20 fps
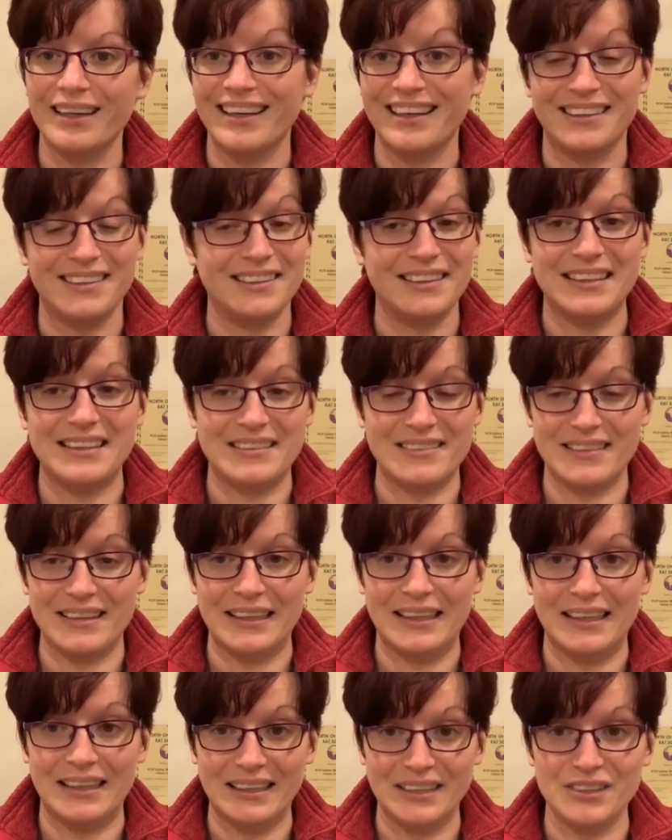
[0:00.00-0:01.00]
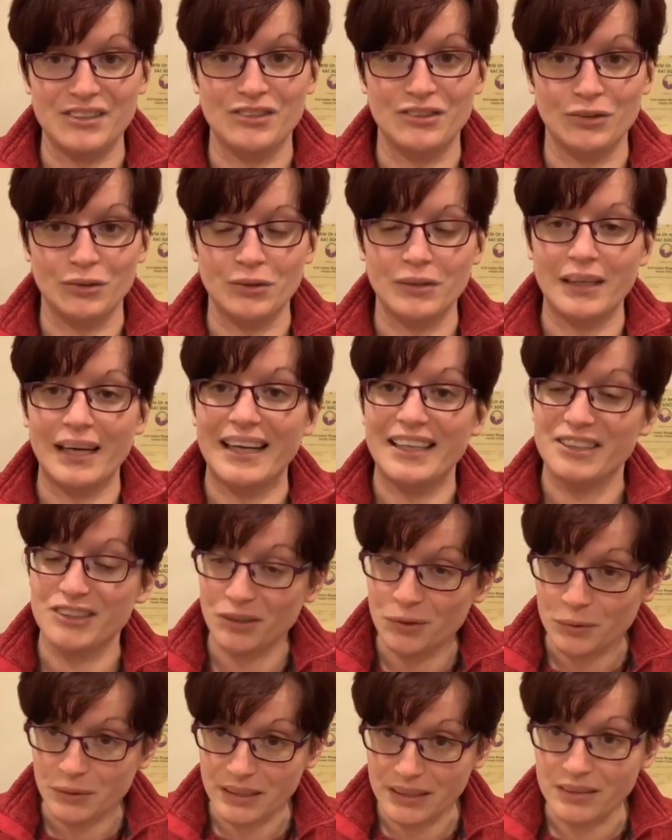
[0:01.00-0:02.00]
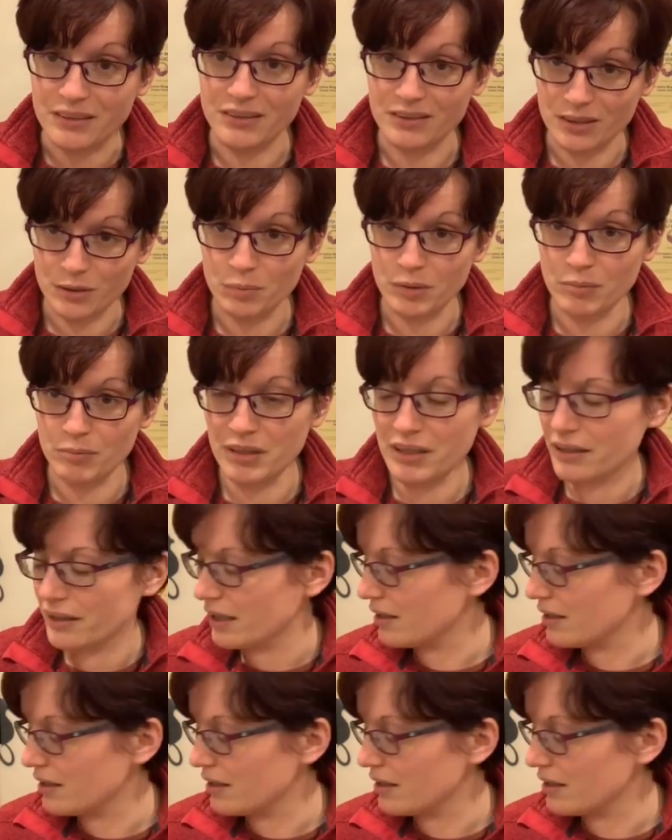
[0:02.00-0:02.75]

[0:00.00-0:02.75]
and it's there, it's done. I don't need to supplement